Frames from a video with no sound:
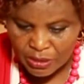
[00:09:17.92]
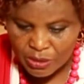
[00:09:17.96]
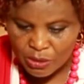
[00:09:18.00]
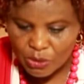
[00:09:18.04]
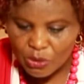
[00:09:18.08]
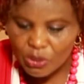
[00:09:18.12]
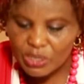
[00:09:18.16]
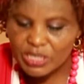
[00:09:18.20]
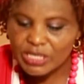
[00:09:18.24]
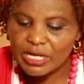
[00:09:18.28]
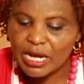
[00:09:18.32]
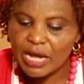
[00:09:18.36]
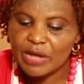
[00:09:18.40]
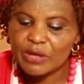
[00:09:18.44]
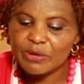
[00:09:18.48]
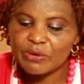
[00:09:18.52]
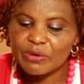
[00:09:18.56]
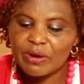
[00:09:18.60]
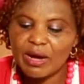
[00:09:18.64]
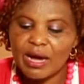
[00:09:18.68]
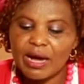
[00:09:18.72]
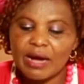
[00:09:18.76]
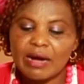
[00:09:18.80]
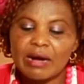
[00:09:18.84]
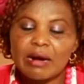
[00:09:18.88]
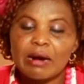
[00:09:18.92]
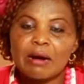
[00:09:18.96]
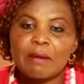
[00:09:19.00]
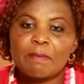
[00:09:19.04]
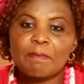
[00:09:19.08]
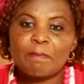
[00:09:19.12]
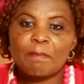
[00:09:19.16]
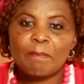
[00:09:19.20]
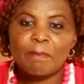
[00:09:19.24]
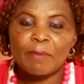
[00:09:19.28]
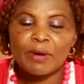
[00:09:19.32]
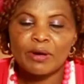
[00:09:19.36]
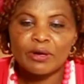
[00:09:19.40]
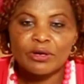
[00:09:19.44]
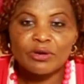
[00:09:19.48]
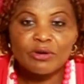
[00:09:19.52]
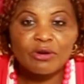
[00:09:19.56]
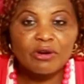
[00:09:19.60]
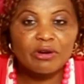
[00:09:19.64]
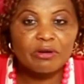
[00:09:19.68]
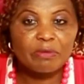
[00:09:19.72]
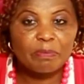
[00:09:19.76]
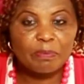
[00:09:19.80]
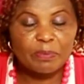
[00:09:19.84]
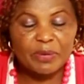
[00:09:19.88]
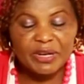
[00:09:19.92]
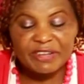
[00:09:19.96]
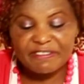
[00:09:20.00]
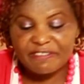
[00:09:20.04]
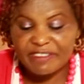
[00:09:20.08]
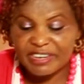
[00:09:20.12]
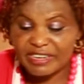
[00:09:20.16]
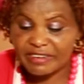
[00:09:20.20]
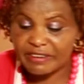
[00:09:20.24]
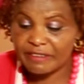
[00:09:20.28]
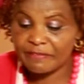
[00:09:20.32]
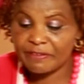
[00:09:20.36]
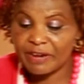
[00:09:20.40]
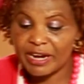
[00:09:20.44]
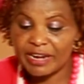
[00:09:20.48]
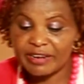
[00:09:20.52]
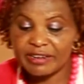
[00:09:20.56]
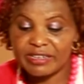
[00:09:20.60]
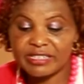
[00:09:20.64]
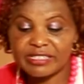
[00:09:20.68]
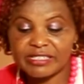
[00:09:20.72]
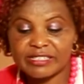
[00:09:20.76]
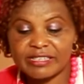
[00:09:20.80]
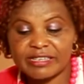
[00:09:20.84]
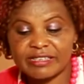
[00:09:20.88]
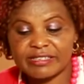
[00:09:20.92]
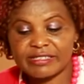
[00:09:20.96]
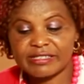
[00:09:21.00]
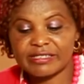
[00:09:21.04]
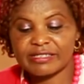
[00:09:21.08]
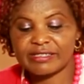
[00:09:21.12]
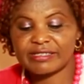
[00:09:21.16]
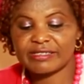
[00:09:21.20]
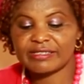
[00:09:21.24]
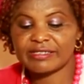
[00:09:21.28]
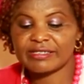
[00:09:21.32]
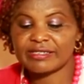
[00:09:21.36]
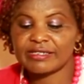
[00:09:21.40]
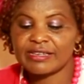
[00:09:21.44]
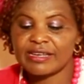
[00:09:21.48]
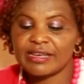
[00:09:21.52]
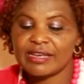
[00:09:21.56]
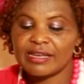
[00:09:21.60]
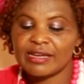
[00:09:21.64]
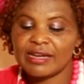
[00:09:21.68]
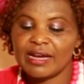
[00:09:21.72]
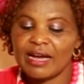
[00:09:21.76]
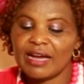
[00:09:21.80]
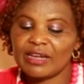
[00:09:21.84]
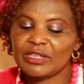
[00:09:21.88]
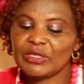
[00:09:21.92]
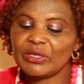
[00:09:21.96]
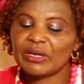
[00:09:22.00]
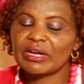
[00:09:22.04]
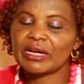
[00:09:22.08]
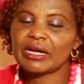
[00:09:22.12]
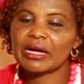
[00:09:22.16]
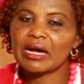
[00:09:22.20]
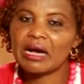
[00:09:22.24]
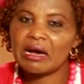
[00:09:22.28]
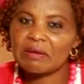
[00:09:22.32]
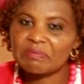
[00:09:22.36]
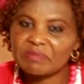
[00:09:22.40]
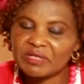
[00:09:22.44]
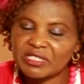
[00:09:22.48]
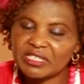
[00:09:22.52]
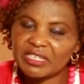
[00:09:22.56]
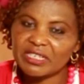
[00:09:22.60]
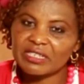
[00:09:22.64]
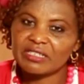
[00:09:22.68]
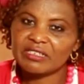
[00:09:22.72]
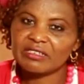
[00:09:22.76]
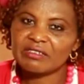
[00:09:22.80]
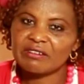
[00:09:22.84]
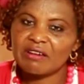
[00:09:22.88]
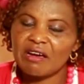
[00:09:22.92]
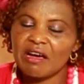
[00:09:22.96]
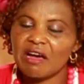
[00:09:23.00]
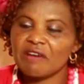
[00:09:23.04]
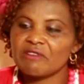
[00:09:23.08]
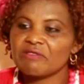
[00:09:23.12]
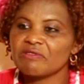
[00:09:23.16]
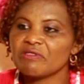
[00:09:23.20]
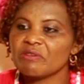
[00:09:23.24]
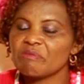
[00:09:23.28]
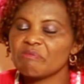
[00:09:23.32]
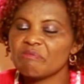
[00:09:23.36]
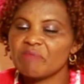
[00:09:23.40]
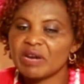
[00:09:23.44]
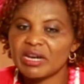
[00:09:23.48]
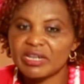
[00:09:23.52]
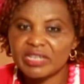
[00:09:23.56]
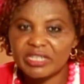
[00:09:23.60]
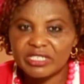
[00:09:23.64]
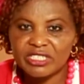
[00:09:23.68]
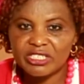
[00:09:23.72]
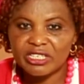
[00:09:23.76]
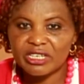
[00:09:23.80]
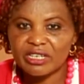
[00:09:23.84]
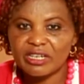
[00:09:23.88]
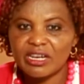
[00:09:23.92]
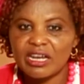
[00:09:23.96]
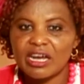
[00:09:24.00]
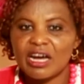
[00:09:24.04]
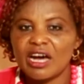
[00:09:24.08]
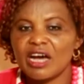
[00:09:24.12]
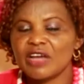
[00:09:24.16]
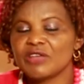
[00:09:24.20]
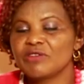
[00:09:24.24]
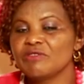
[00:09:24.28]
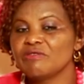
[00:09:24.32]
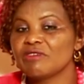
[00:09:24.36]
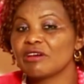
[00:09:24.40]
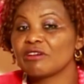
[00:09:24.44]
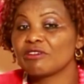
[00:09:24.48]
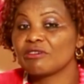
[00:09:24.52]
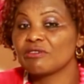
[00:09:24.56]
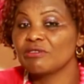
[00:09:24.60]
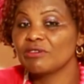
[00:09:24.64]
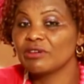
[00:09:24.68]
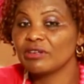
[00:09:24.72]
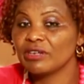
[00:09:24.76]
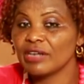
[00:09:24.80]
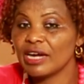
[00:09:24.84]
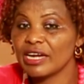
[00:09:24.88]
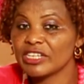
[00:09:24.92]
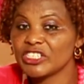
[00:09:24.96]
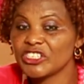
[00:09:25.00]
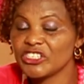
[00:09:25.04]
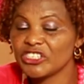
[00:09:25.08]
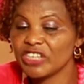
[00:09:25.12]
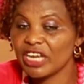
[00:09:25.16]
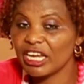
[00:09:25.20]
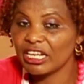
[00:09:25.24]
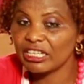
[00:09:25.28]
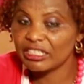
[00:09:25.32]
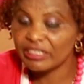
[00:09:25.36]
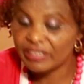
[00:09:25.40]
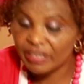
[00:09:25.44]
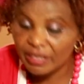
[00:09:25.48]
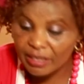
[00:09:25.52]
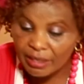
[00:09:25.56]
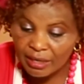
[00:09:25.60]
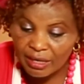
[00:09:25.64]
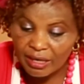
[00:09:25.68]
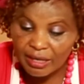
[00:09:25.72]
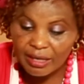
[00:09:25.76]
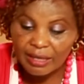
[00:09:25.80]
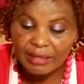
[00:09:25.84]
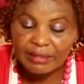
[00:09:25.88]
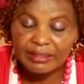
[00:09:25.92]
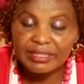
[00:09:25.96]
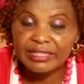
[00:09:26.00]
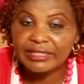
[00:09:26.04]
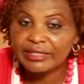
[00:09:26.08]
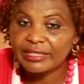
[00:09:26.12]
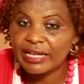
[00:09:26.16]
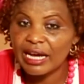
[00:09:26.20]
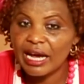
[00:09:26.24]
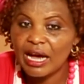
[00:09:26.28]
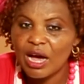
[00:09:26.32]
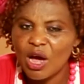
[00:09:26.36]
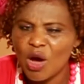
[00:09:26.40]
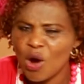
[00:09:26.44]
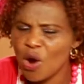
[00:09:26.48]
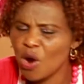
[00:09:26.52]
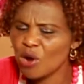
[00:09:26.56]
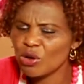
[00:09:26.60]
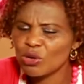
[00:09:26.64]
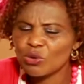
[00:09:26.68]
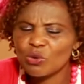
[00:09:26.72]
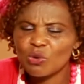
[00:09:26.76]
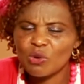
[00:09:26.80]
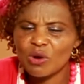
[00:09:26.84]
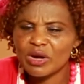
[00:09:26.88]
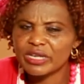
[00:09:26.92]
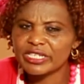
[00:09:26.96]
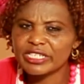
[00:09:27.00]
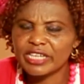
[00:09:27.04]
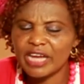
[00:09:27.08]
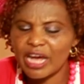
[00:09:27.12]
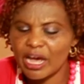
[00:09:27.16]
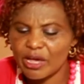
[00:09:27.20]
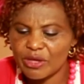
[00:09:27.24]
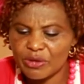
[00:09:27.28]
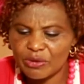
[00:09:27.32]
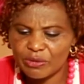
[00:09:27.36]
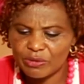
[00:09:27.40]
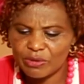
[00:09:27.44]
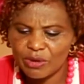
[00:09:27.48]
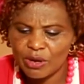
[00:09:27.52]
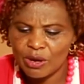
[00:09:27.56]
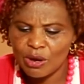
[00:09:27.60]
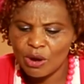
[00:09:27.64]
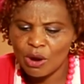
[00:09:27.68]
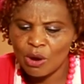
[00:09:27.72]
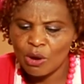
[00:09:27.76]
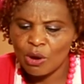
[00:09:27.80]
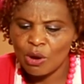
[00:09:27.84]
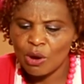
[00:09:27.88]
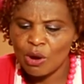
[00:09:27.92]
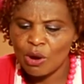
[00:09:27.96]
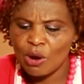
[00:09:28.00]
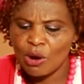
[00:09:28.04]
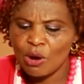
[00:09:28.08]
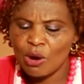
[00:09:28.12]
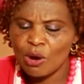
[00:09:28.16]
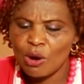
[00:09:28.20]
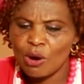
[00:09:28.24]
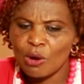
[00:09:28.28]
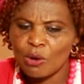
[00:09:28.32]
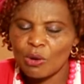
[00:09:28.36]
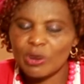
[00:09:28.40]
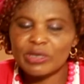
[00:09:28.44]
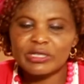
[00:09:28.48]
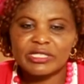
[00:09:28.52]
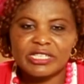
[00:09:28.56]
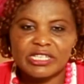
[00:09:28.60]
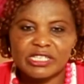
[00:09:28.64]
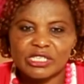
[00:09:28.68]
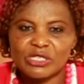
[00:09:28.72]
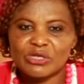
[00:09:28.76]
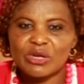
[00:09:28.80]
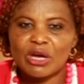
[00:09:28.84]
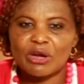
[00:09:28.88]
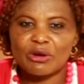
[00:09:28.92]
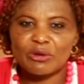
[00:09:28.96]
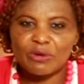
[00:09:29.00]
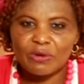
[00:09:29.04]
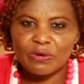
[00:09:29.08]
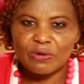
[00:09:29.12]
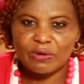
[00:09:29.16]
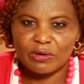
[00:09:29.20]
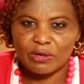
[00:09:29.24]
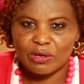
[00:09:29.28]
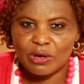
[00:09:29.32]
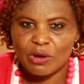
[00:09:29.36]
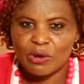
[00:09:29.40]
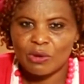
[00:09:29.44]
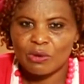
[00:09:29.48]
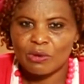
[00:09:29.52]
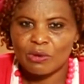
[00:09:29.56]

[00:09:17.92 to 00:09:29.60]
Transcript: What are your role preferences? Are you a captain? Are you a manager? Are you a role leader? Or what are you? What is your role